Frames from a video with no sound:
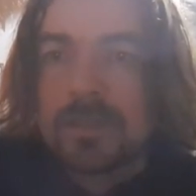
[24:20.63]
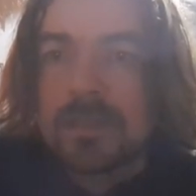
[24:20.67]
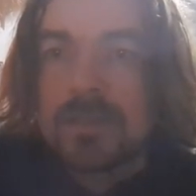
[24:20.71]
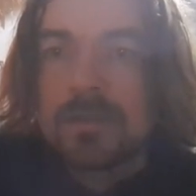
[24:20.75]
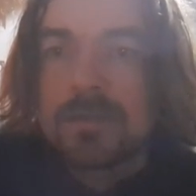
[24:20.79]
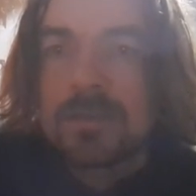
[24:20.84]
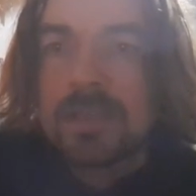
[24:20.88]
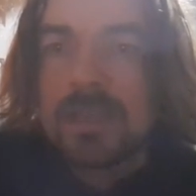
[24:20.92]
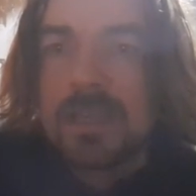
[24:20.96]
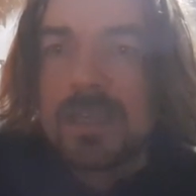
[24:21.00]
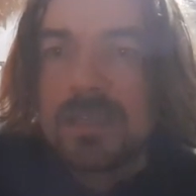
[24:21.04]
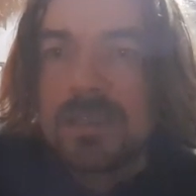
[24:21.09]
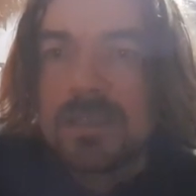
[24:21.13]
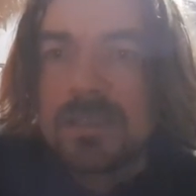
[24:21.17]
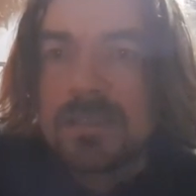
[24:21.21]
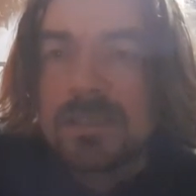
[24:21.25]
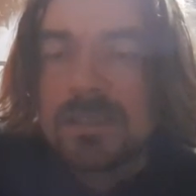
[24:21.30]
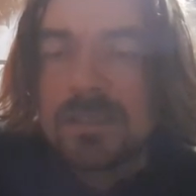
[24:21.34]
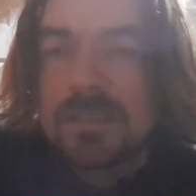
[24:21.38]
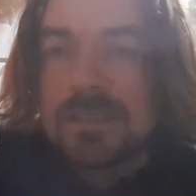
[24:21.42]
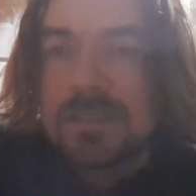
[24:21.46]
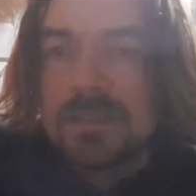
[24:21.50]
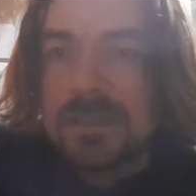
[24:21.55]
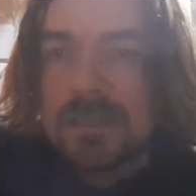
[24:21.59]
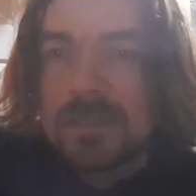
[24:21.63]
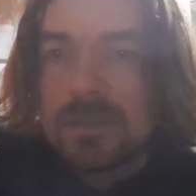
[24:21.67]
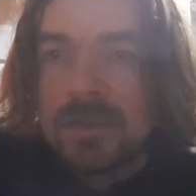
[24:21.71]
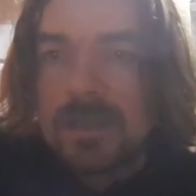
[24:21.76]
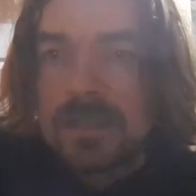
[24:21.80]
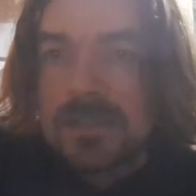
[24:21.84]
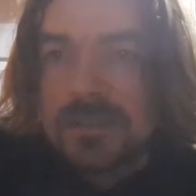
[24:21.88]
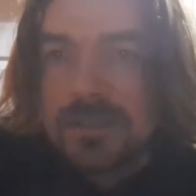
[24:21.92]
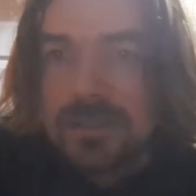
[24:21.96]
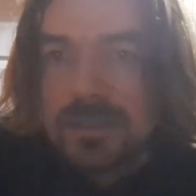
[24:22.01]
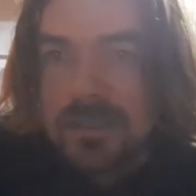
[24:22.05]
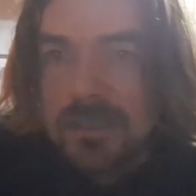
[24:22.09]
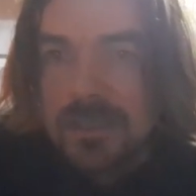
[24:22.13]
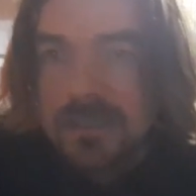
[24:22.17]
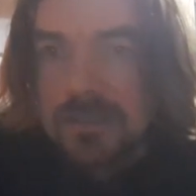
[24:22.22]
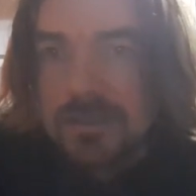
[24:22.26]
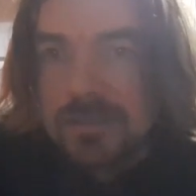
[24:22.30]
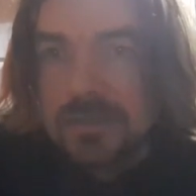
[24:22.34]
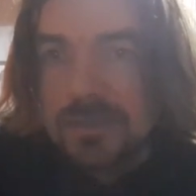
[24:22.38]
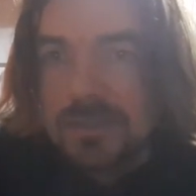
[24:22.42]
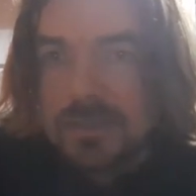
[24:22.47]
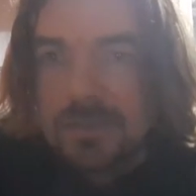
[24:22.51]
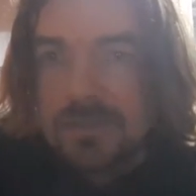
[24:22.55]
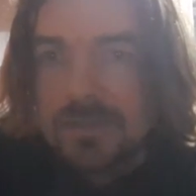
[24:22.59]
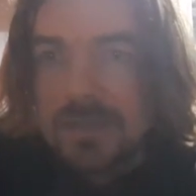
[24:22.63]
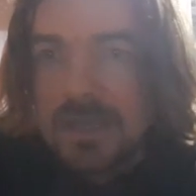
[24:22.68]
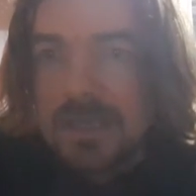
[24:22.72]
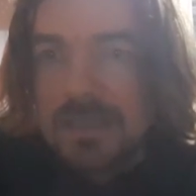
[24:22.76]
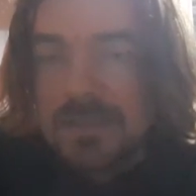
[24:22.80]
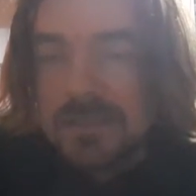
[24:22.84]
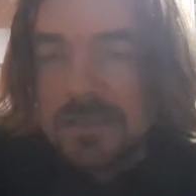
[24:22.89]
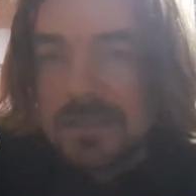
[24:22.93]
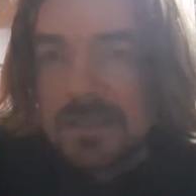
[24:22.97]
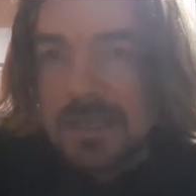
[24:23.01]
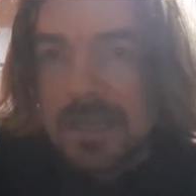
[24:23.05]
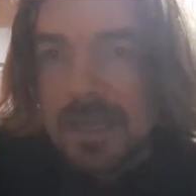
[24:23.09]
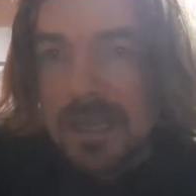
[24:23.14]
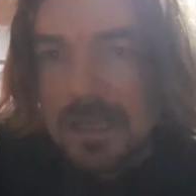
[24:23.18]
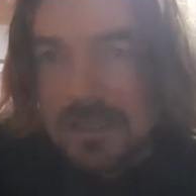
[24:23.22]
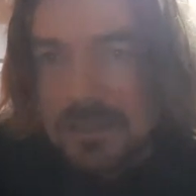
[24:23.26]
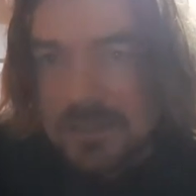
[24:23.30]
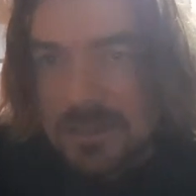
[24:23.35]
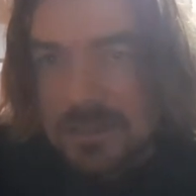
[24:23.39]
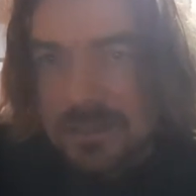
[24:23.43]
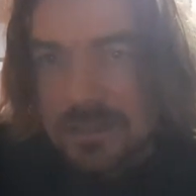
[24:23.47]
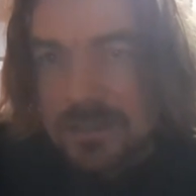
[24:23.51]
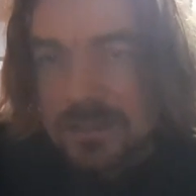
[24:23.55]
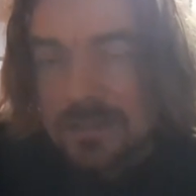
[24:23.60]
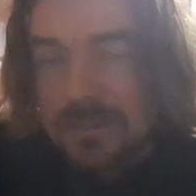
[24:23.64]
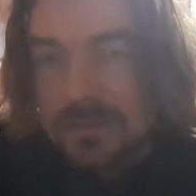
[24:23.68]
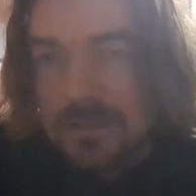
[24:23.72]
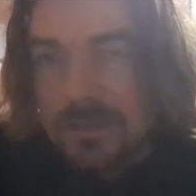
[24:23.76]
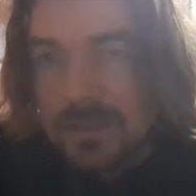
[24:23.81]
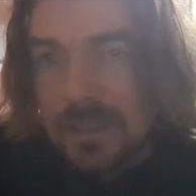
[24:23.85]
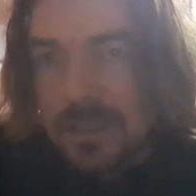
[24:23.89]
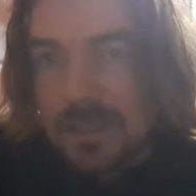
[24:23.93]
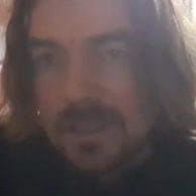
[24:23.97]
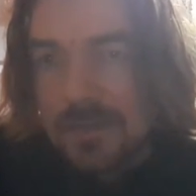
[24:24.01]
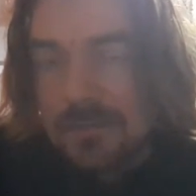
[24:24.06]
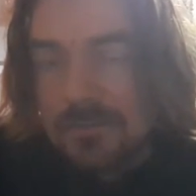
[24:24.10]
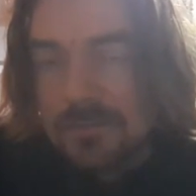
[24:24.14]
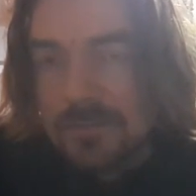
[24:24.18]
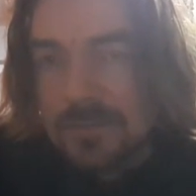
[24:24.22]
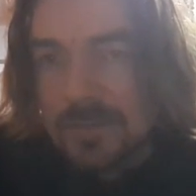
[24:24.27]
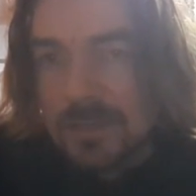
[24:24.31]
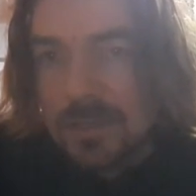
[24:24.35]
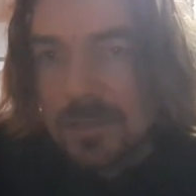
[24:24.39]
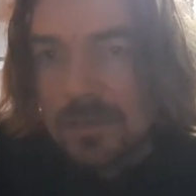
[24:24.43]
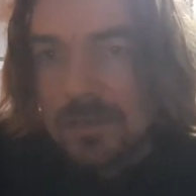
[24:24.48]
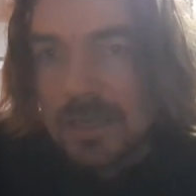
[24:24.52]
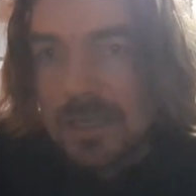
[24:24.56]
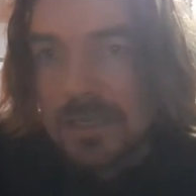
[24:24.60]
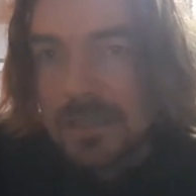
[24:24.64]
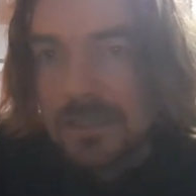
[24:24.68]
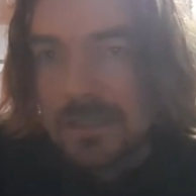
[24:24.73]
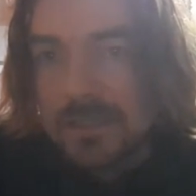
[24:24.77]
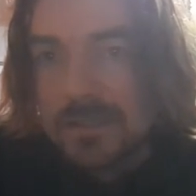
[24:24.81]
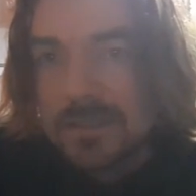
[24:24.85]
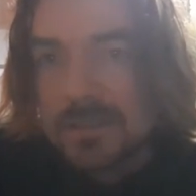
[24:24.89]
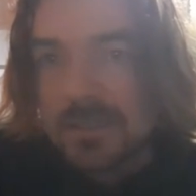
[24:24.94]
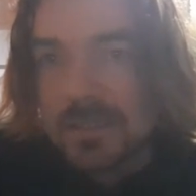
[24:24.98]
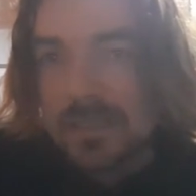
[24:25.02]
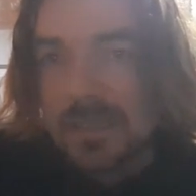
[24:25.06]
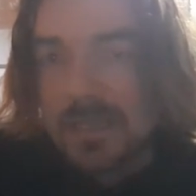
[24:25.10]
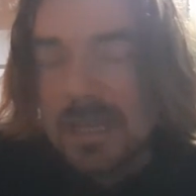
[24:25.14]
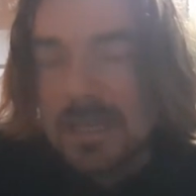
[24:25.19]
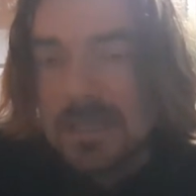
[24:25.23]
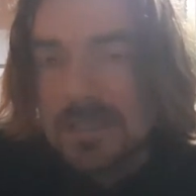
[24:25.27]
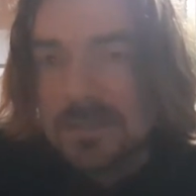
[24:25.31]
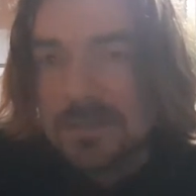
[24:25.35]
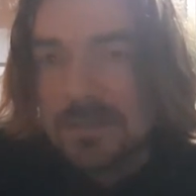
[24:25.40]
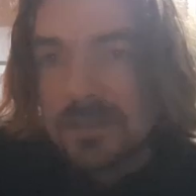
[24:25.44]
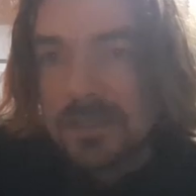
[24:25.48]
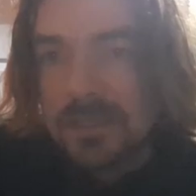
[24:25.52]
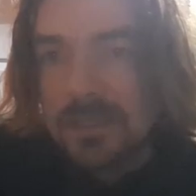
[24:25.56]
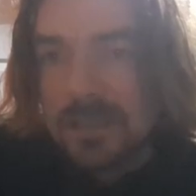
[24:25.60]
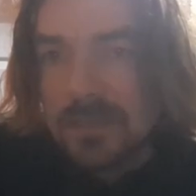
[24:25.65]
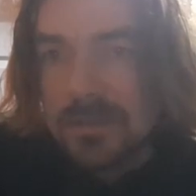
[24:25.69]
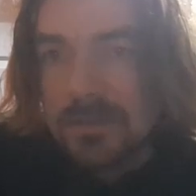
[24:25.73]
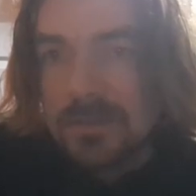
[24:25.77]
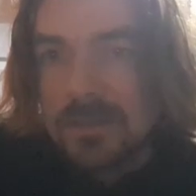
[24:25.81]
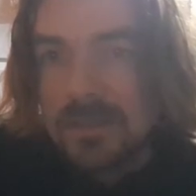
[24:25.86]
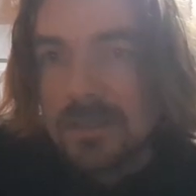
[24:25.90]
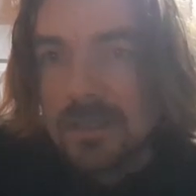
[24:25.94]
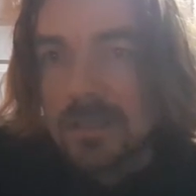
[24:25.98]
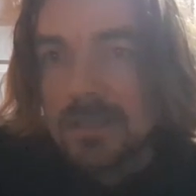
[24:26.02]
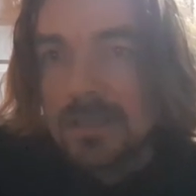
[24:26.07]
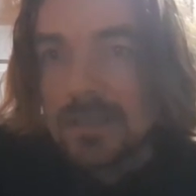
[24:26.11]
Okay, this is a question I should have asked or added to the last video,